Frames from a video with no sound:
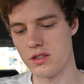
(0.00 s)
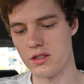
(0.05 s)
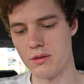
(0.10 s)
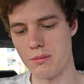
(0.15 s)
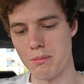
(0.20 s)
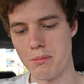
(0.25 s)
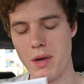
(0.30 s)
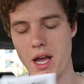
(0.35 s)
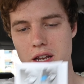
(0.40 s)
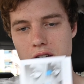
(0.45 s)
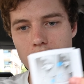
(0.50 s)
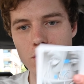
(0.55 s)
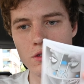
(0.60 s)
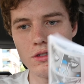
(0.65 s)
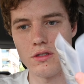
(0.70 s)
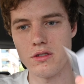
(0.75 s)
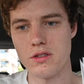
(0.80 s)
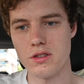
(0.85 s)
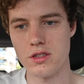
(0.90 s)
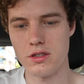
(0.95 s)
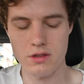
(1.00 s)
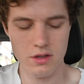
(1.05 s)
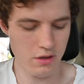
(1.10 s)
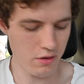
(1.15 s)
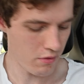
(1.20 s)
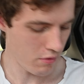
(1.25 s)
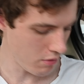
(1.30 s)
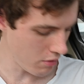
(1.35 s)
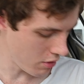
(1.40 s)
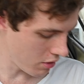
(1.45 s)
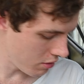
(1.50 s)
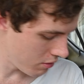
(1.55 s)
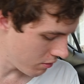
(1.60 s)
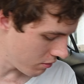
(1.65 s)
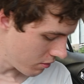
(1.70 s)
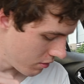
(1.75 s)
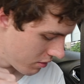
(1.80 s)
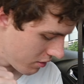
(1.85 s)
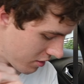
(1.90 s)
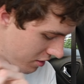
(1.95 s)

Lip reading: some manuals. Whoa!